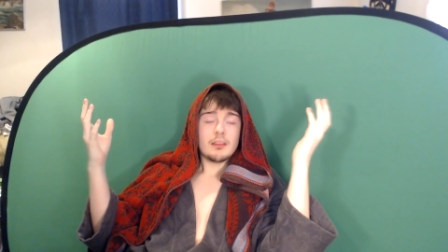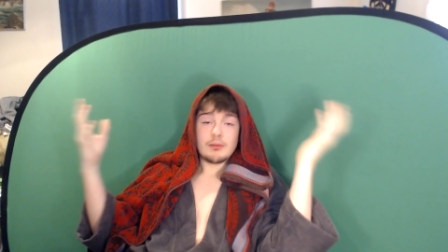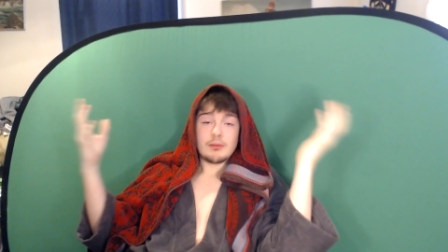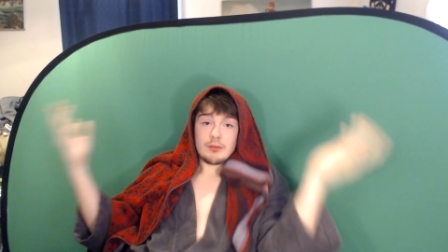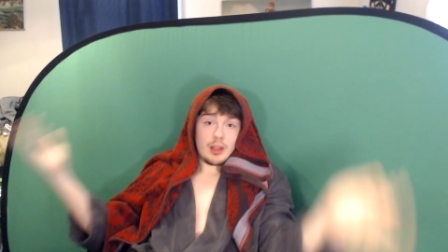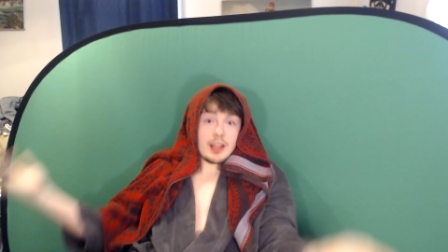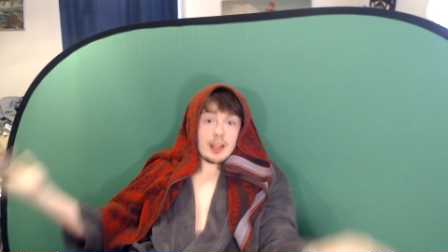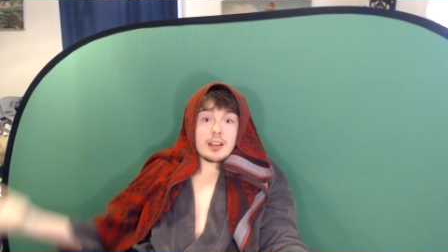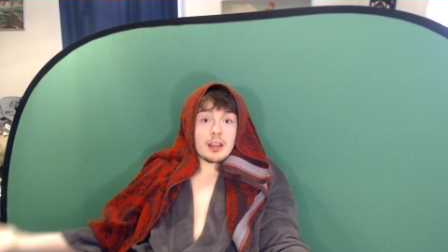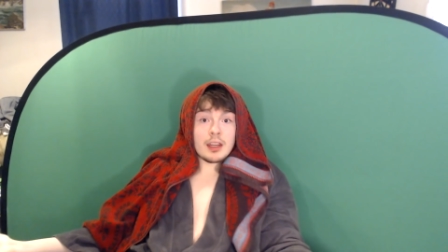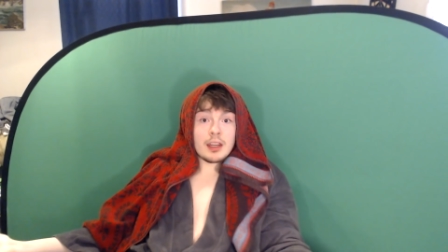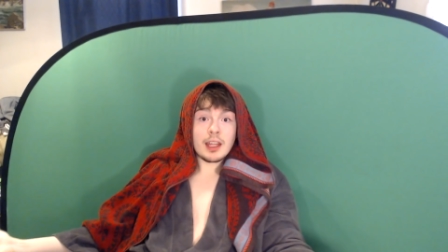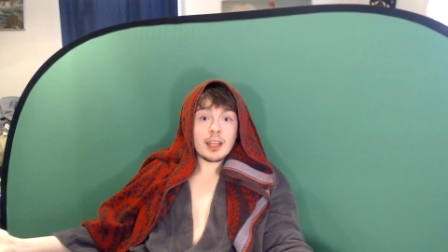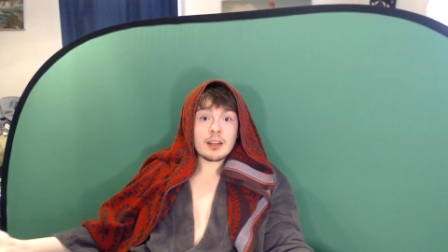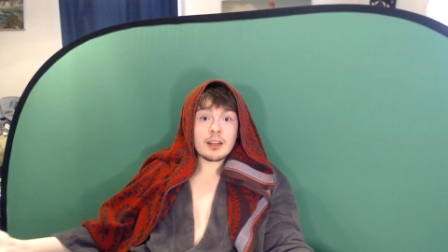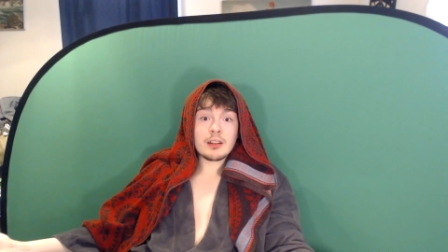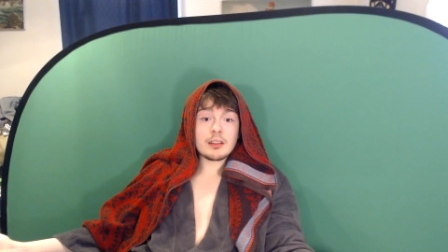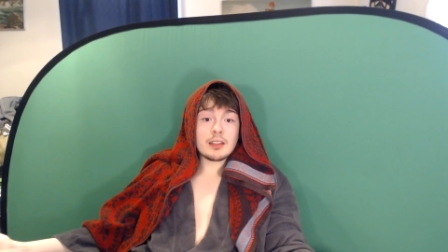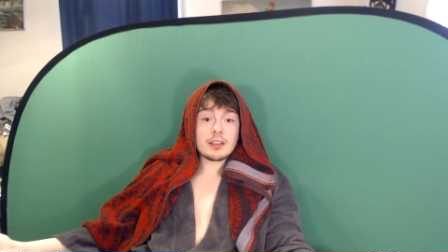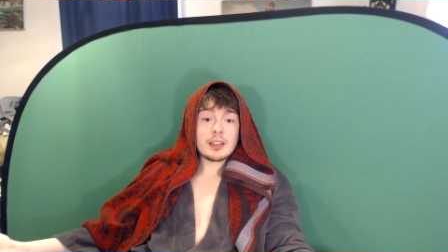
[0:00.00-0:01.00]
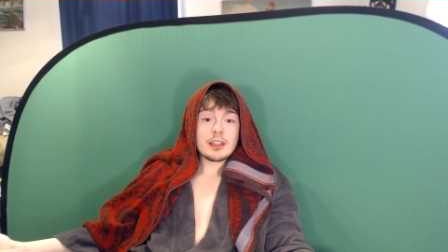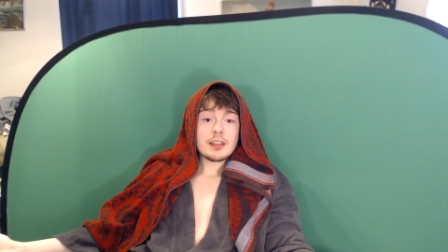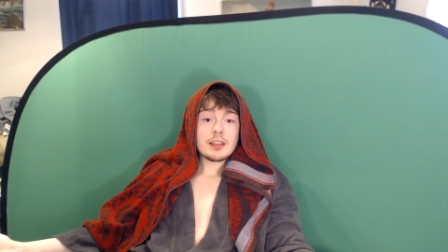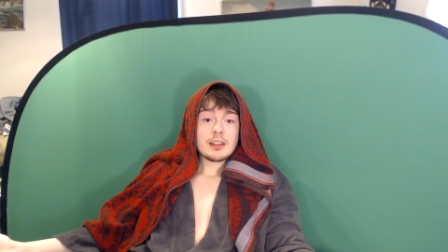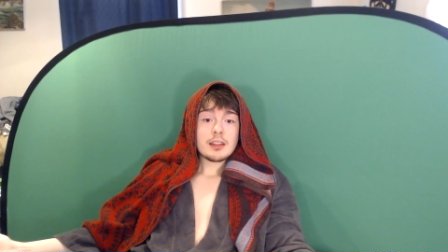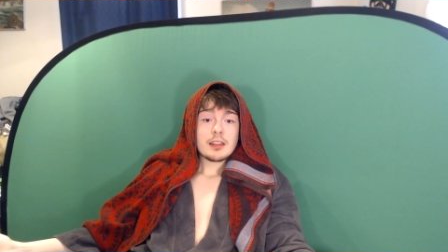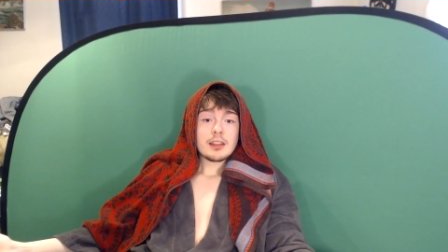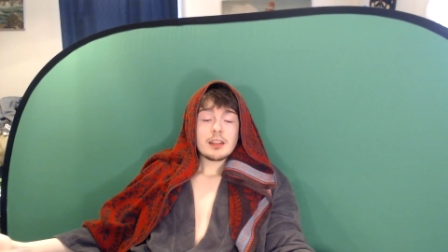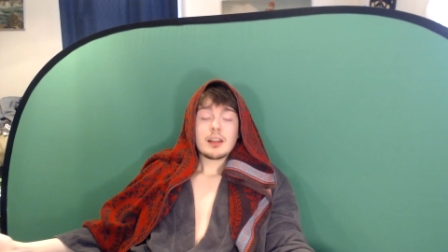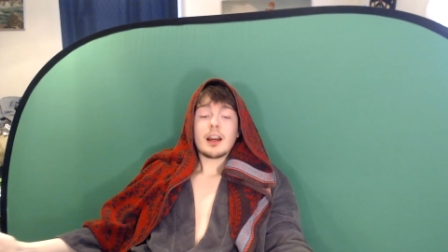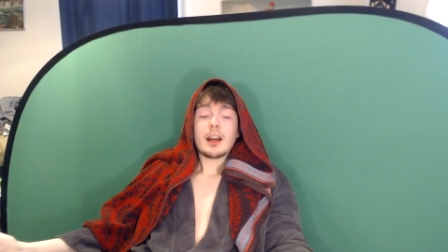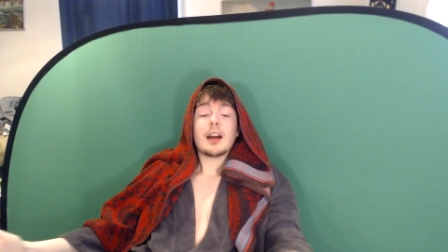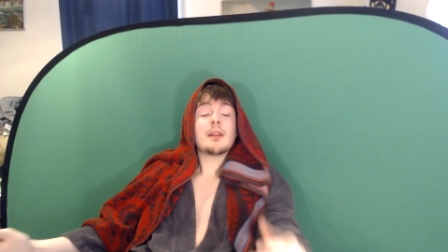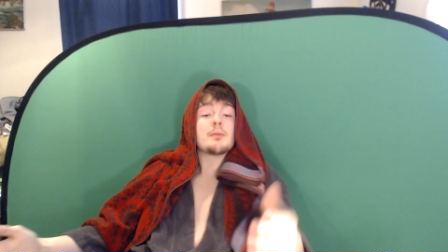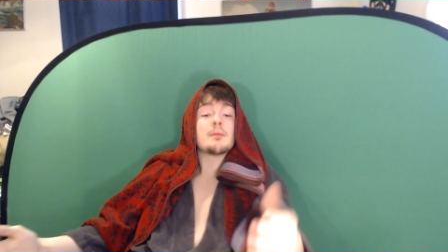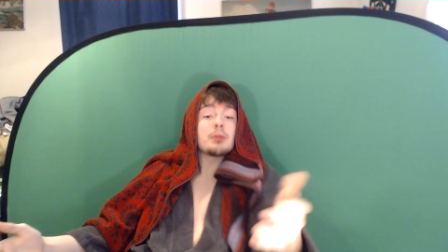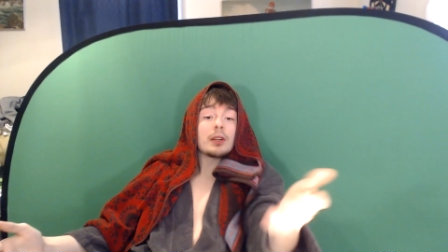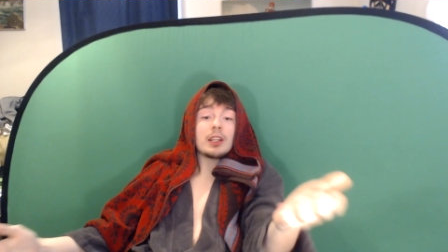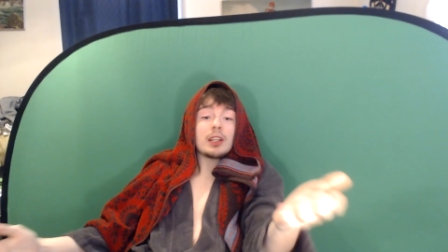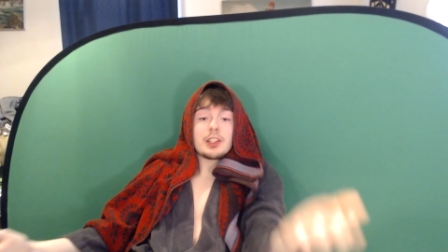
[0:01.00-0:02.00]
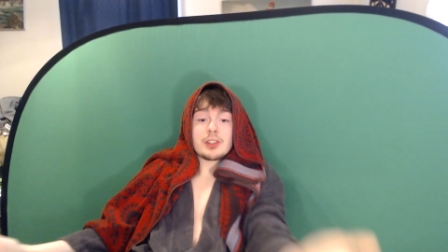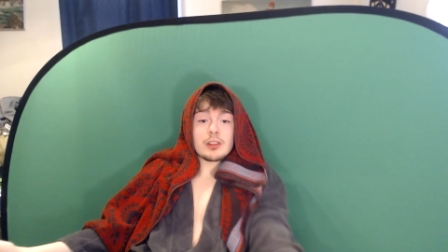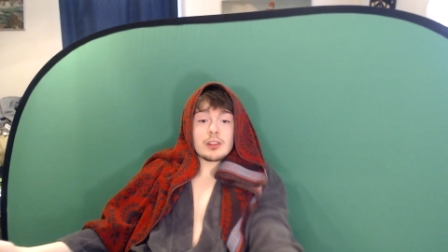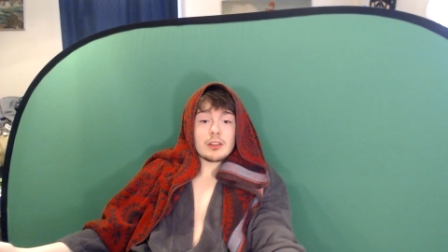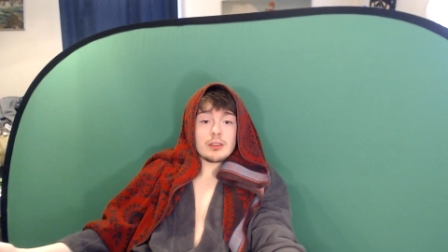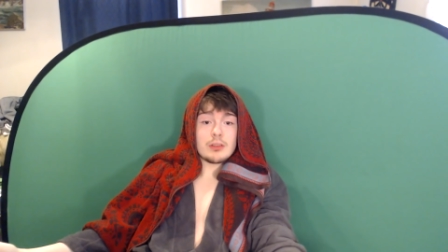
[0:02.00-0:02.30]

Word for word: They can handle it. I'm pretty sure